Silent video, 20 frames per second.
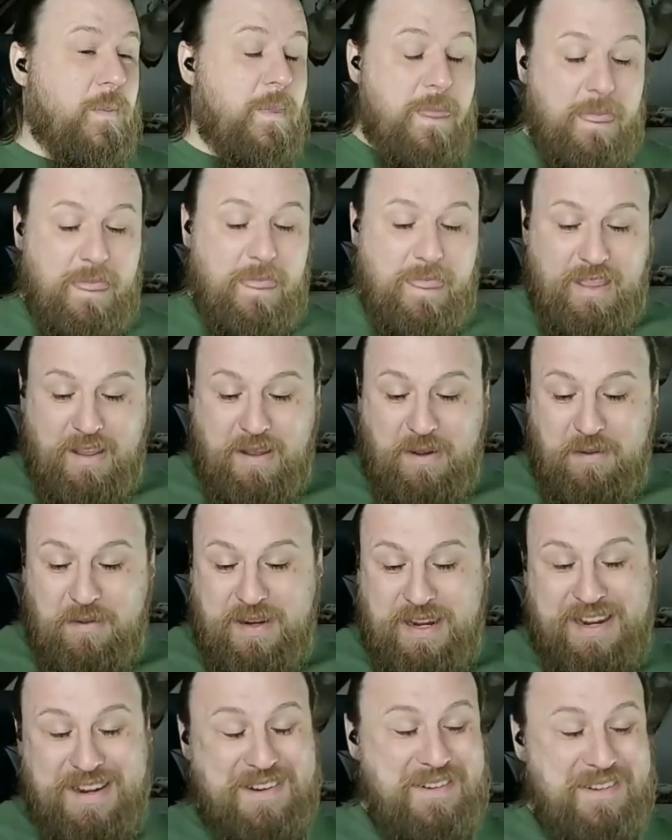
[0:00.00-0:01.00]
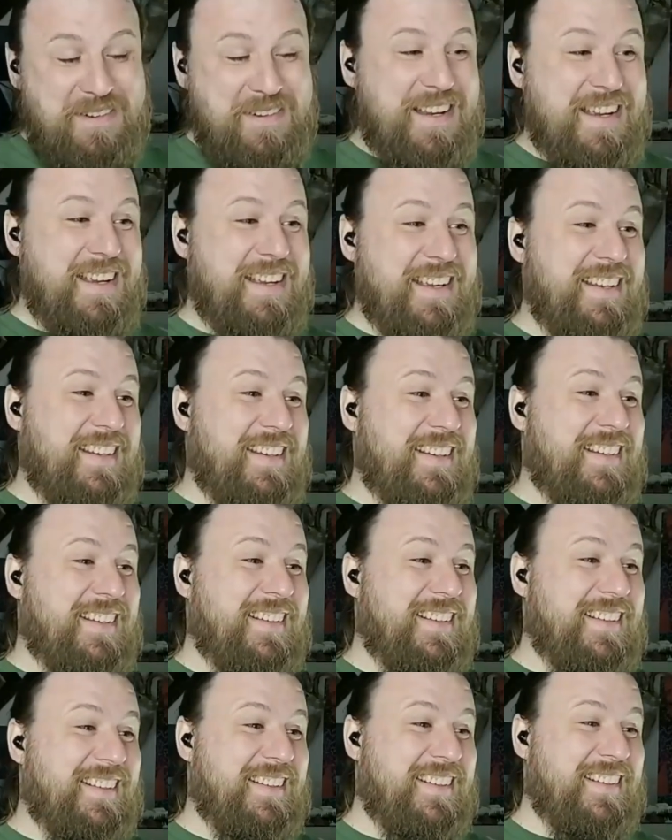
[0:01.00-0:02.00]
I bring Okay, this. okay. This
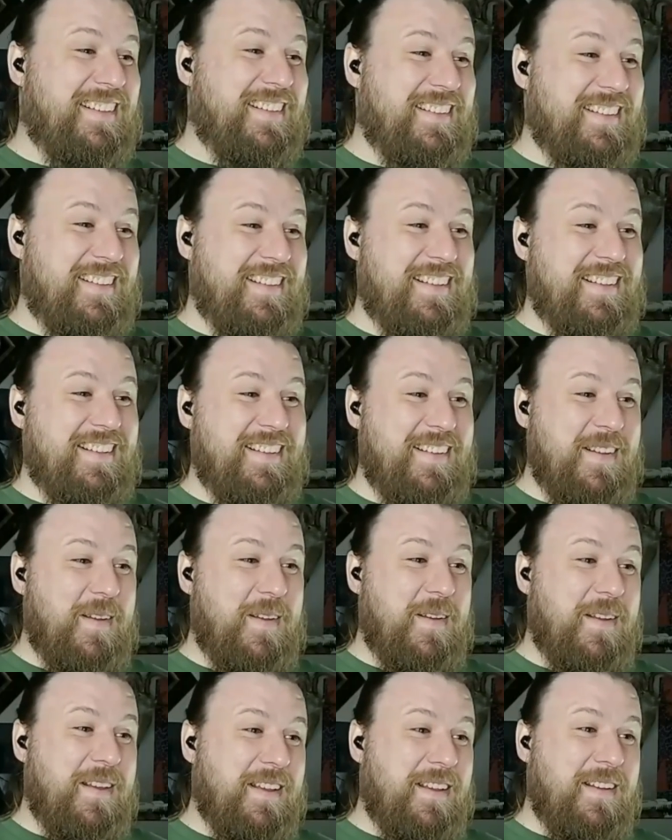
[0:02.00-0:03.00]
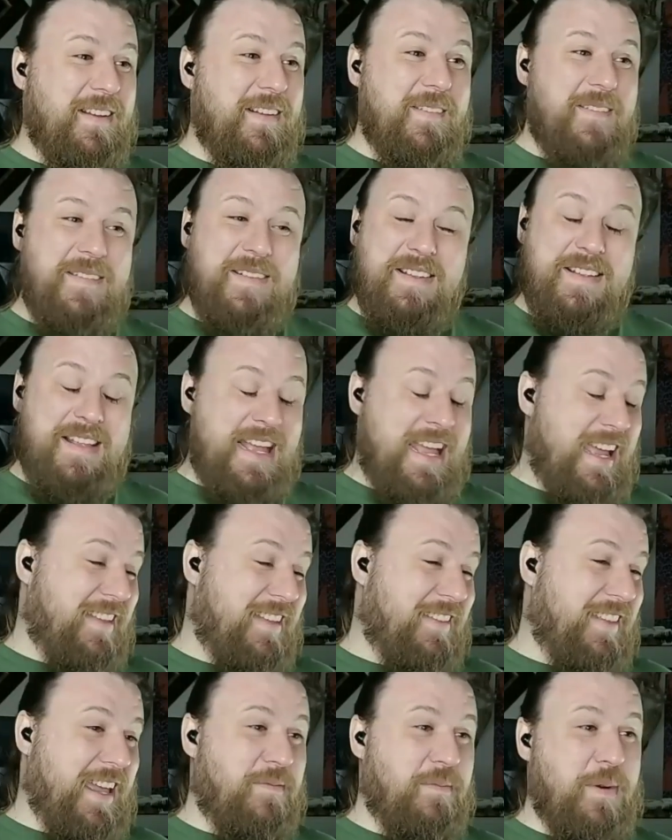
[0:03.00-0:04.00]
winter's is late. I know. Uh,
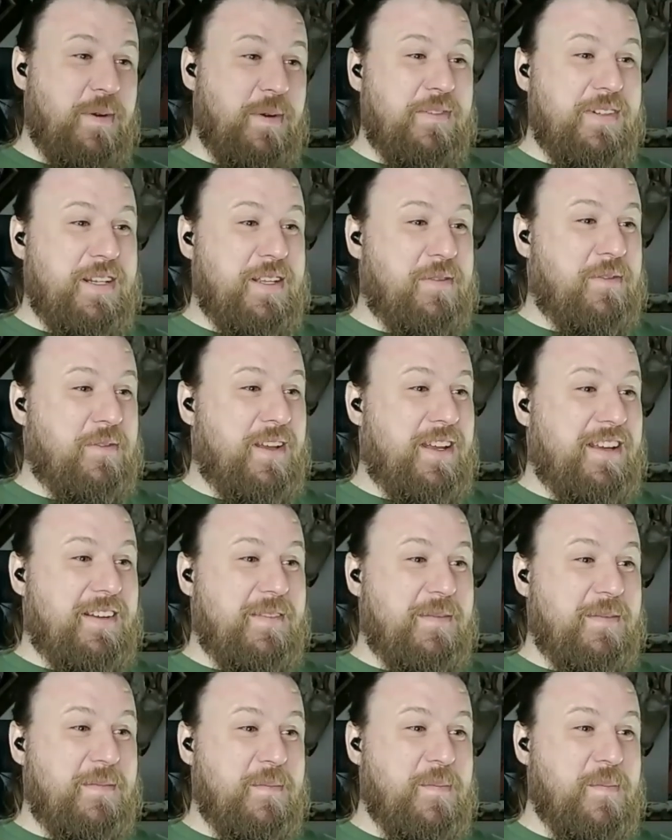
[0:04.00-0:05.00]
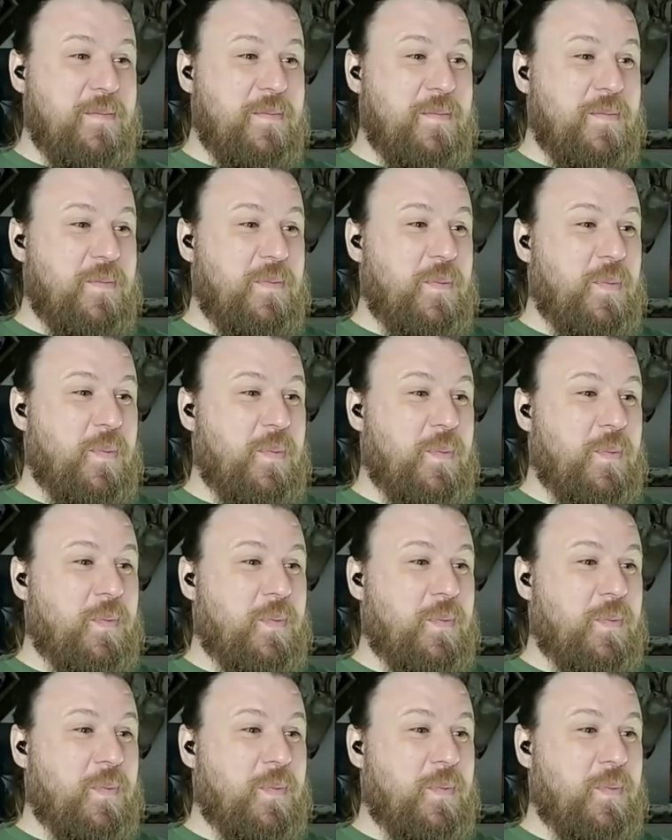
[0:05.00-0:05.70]
that's perfectly fine. I'm sorry.